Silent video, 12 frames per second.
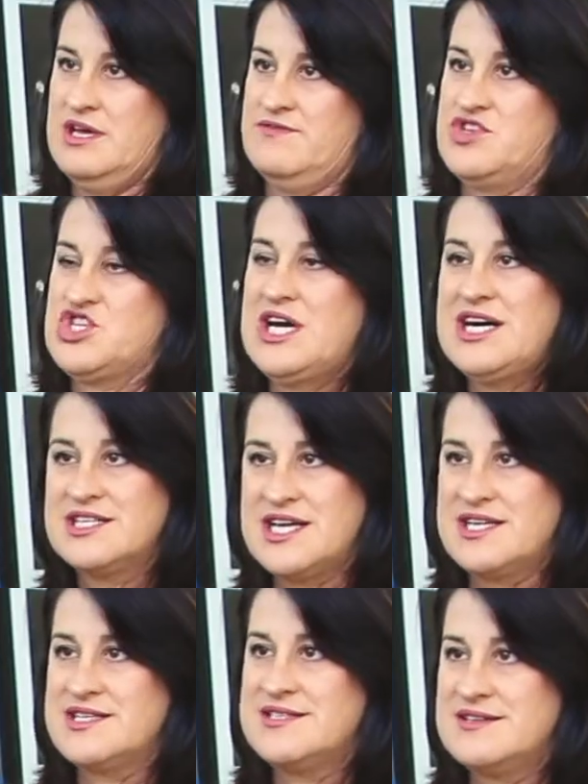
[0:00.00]
If the child
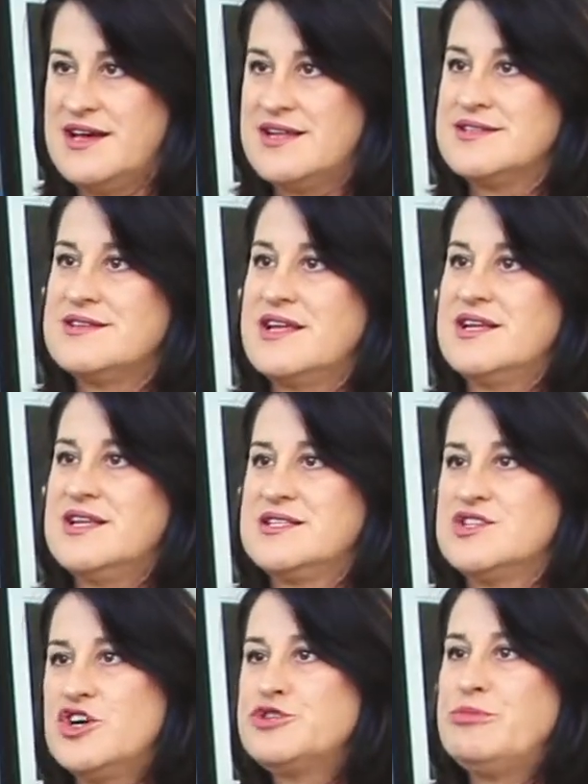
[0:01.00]
understands that it is
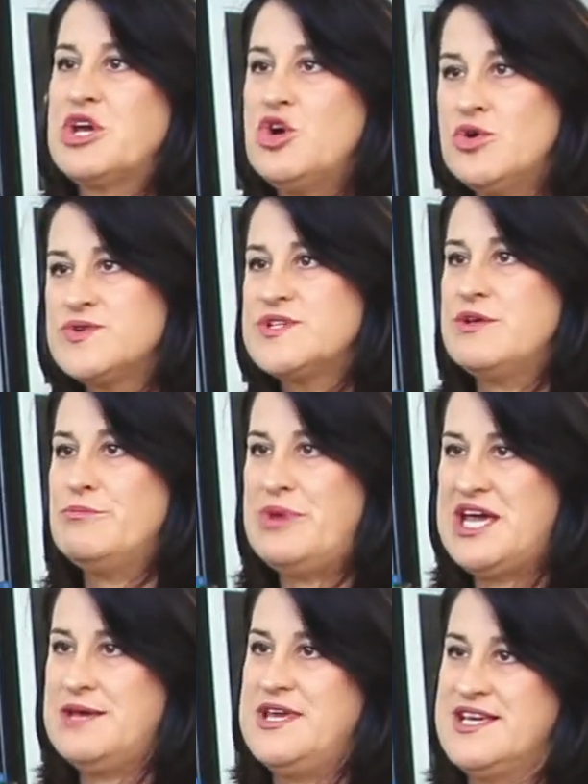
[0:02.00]
not because the
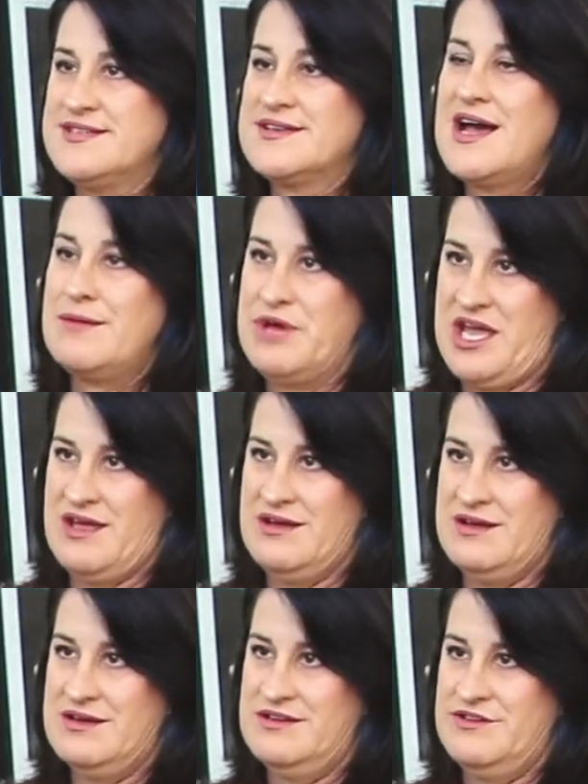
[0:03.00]
baby is coming
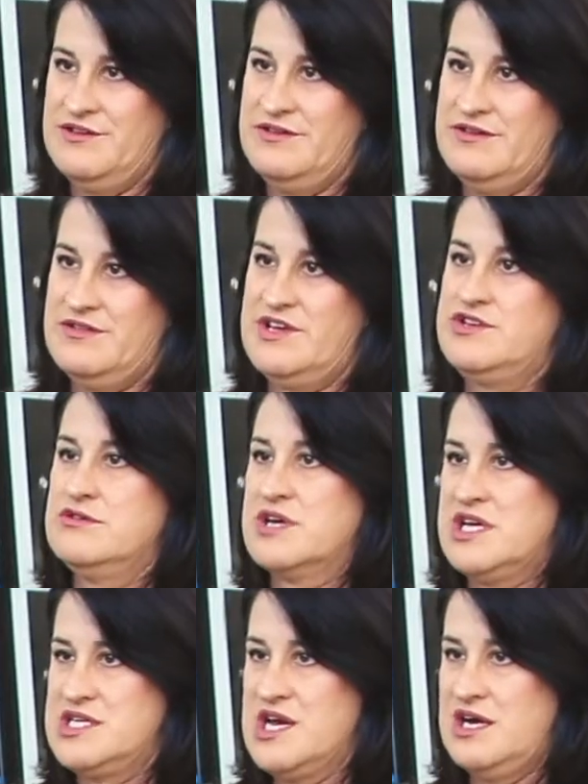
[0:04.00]
that you're getting